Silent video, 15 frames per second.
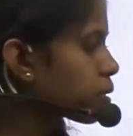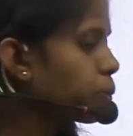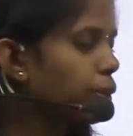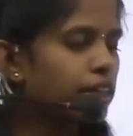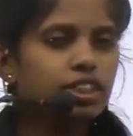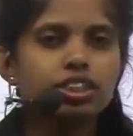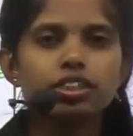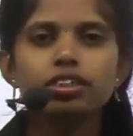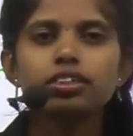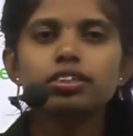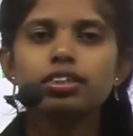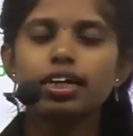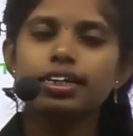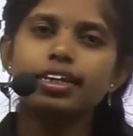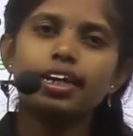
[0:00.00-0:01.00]
questions
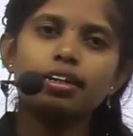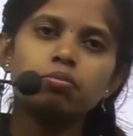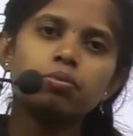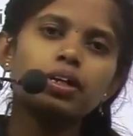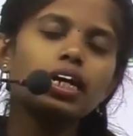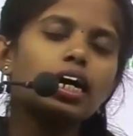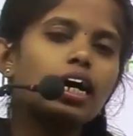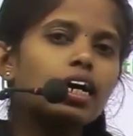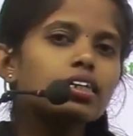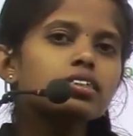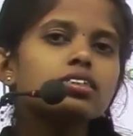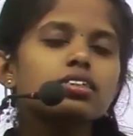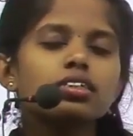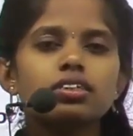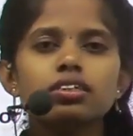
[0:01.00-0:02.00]
that can be asked
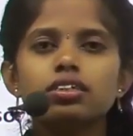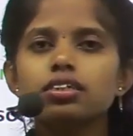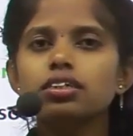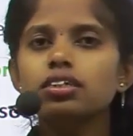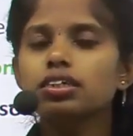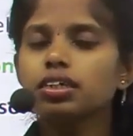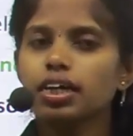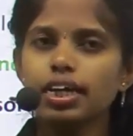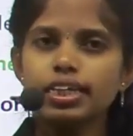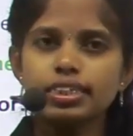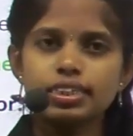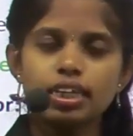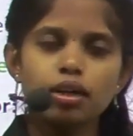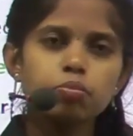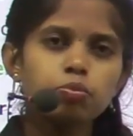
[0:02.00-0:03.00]
in the
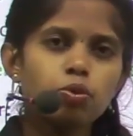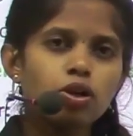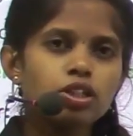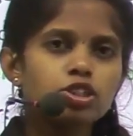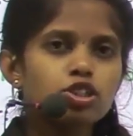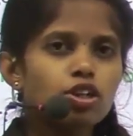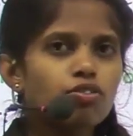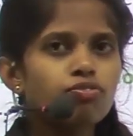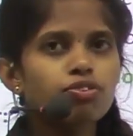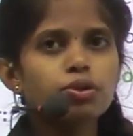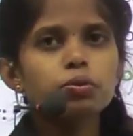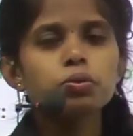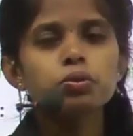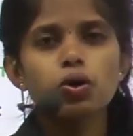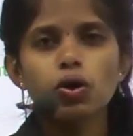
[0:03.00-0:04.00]
exam point of view.
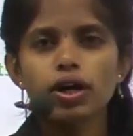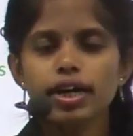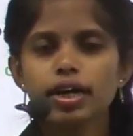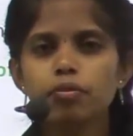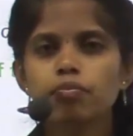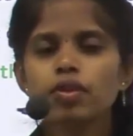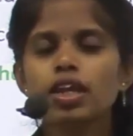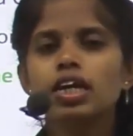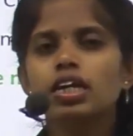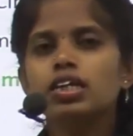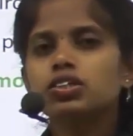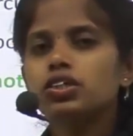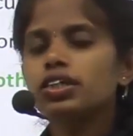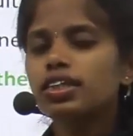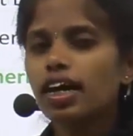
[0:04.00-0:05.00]
Okay, so
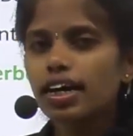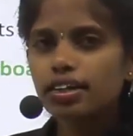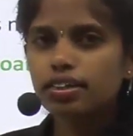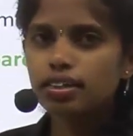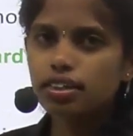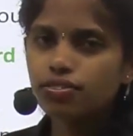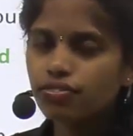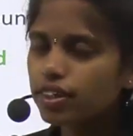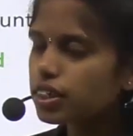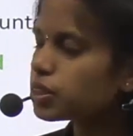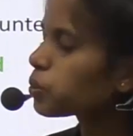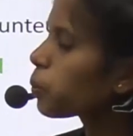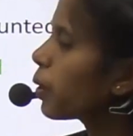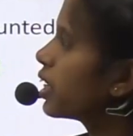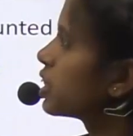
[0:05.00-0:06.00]
in that, the first
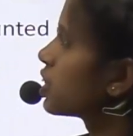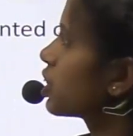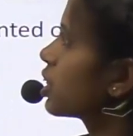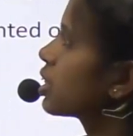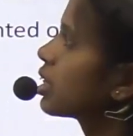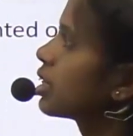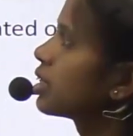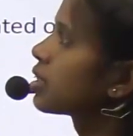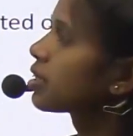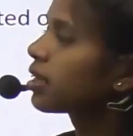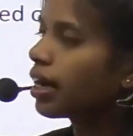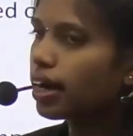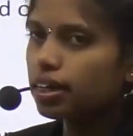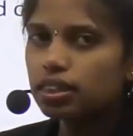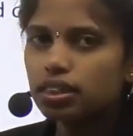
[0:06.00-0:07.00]
question is
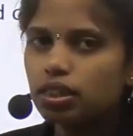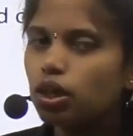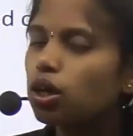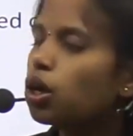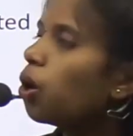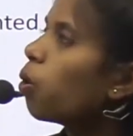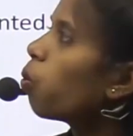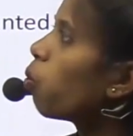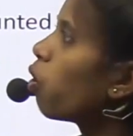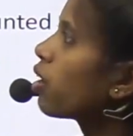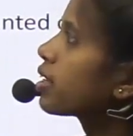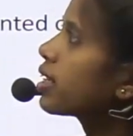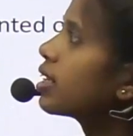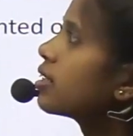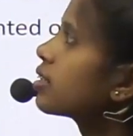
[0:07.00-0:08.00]
that what
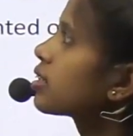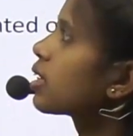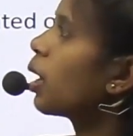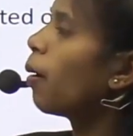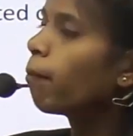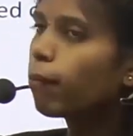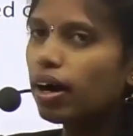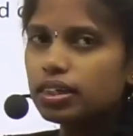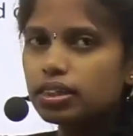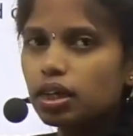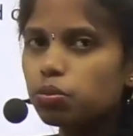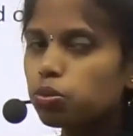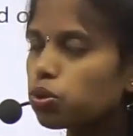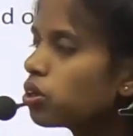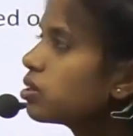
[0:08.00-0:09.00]
is
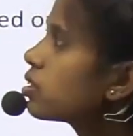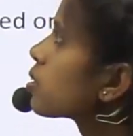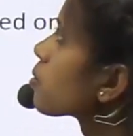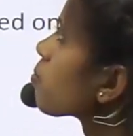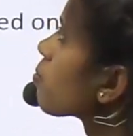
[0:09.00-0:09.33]
motherboard?